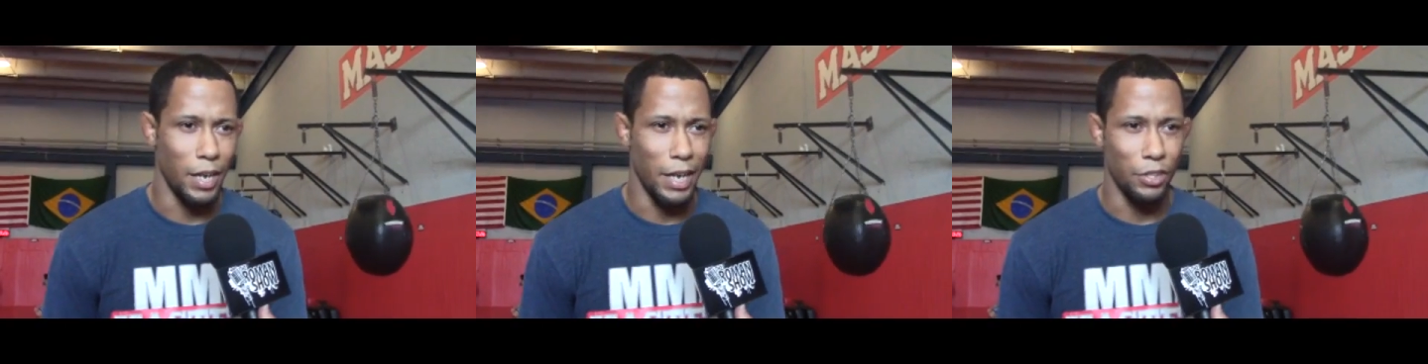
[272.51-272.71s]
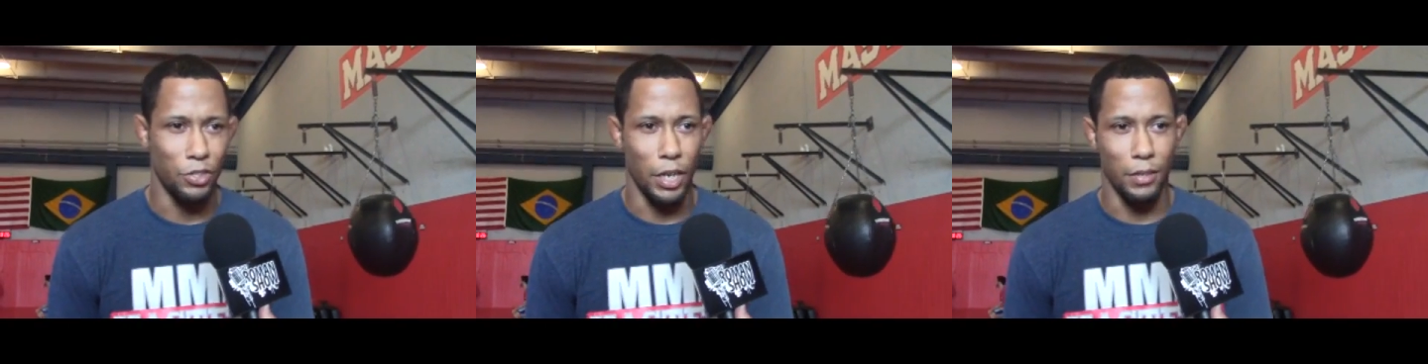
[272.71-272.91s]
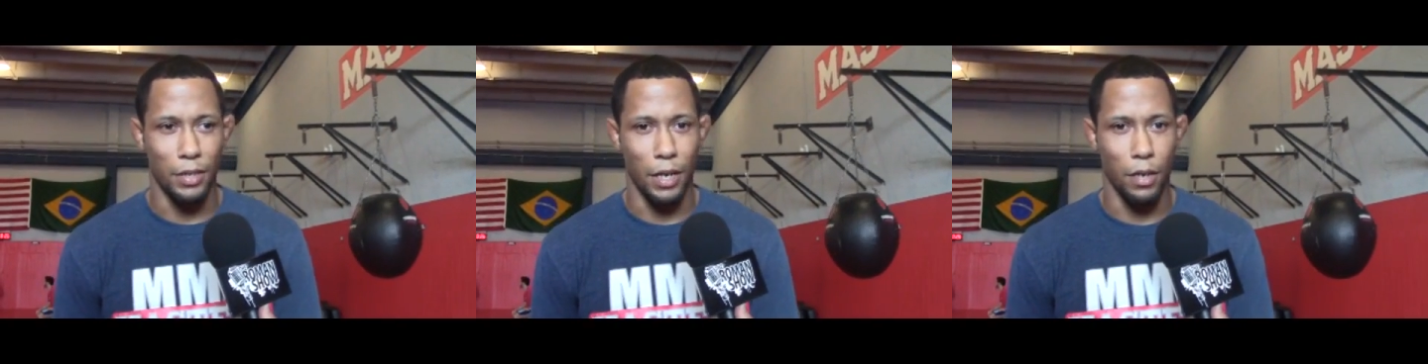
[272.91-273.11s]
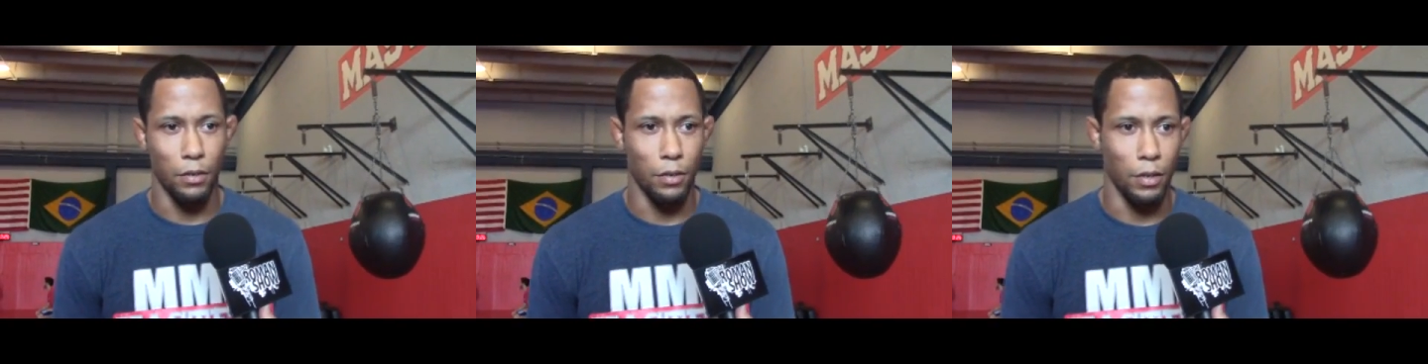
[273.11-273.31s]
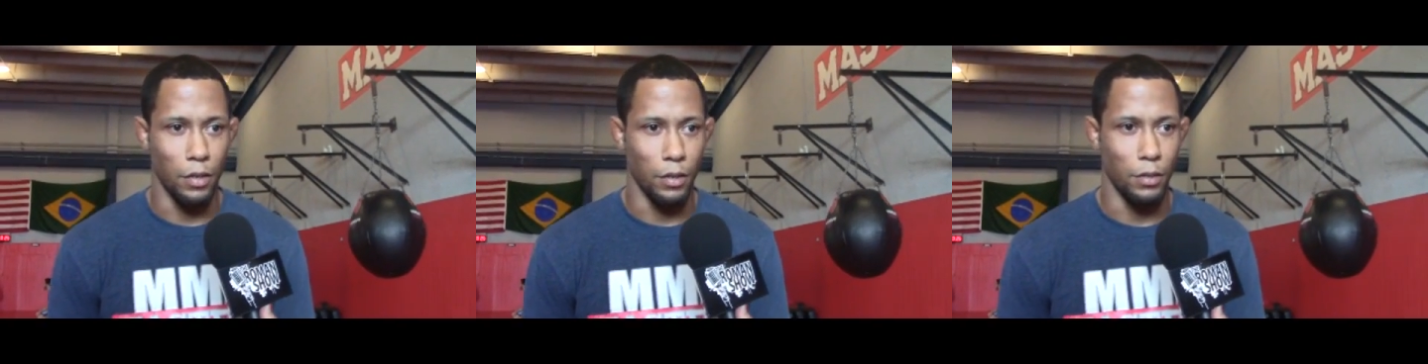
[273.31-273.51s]
I checked out
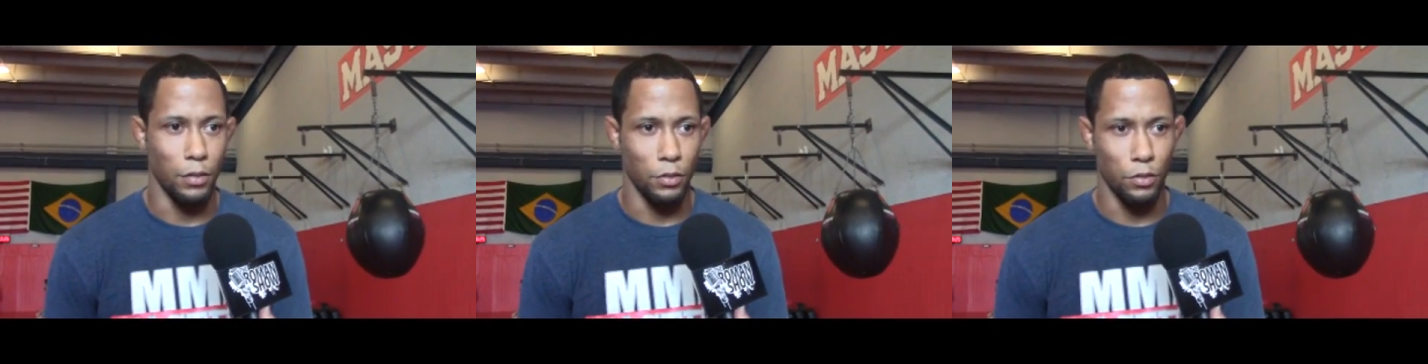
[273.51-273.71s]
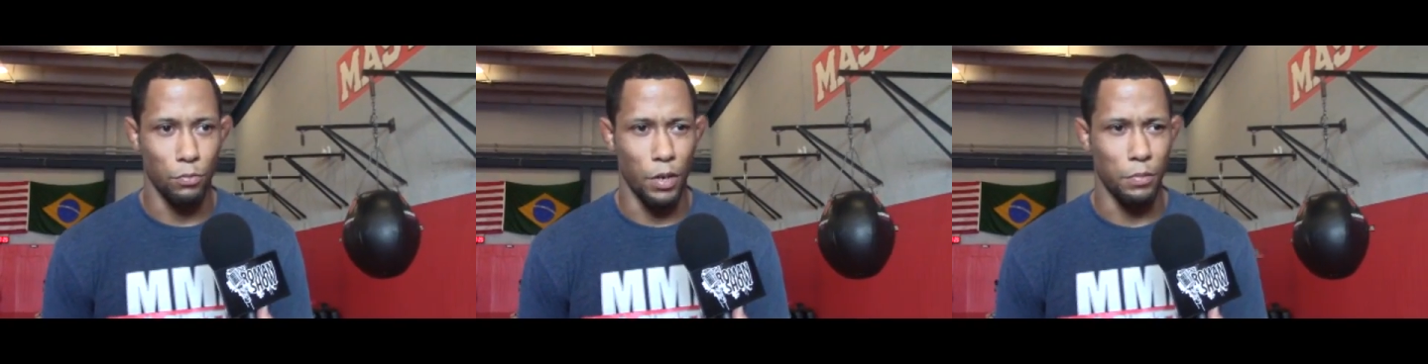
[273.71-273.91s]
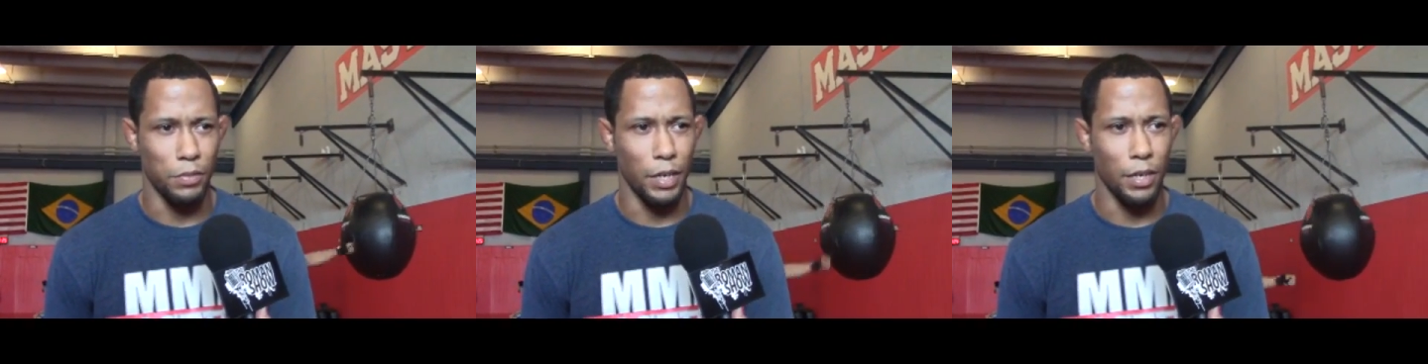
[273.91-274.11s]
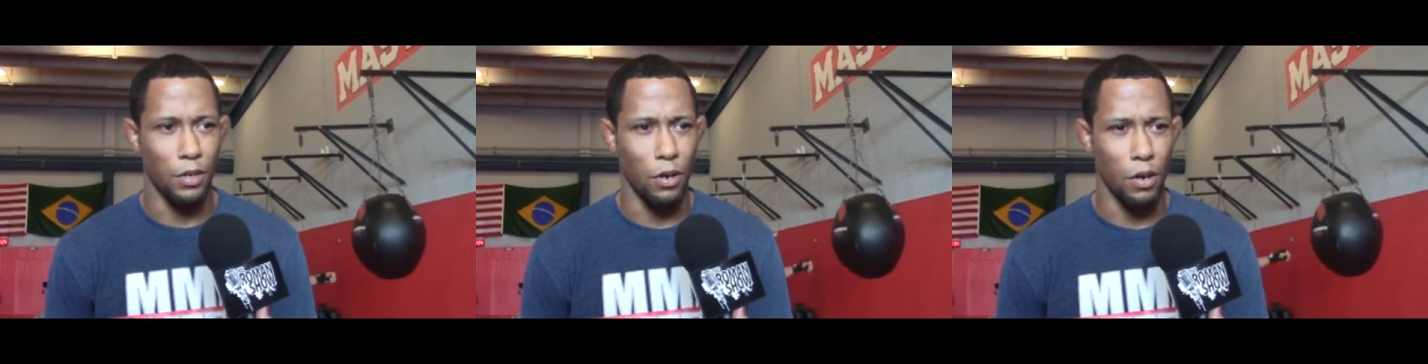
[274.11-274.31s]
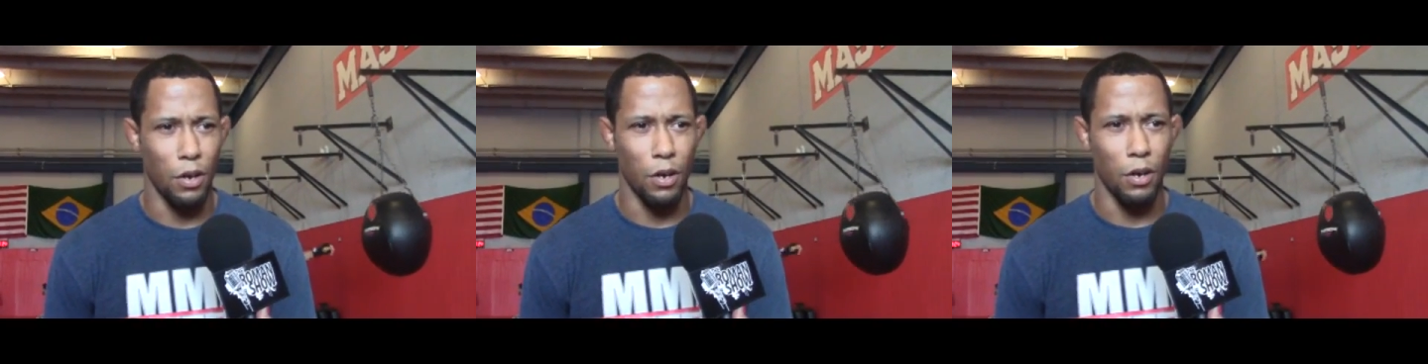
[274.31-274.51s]
on um, this website
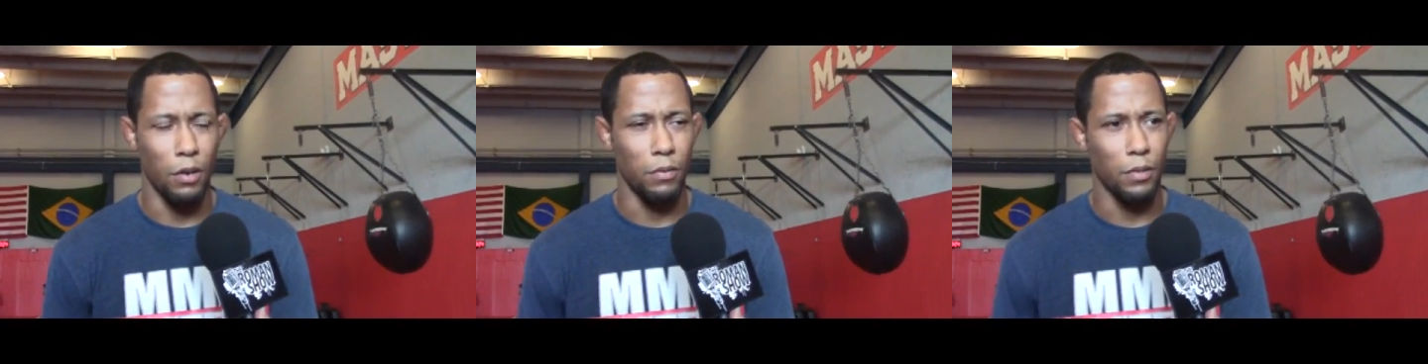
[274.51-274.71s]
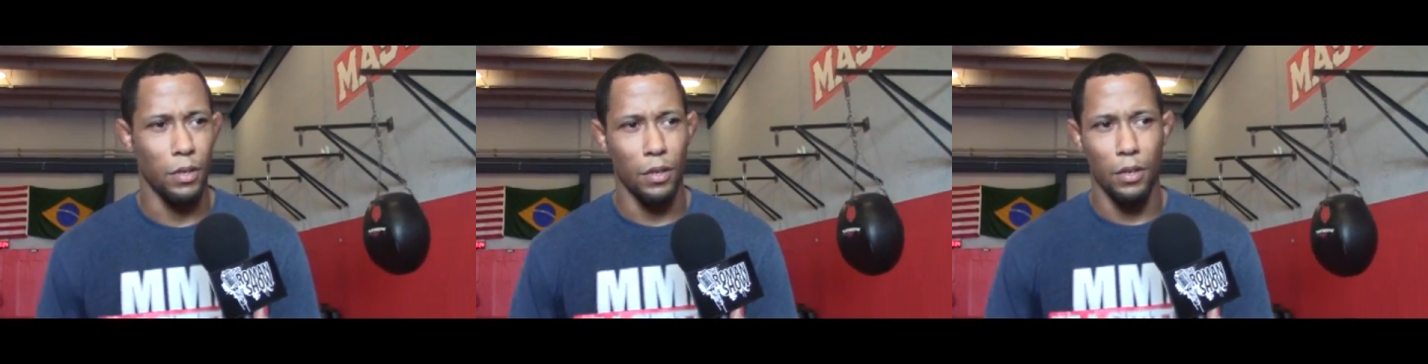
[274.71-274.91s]
called,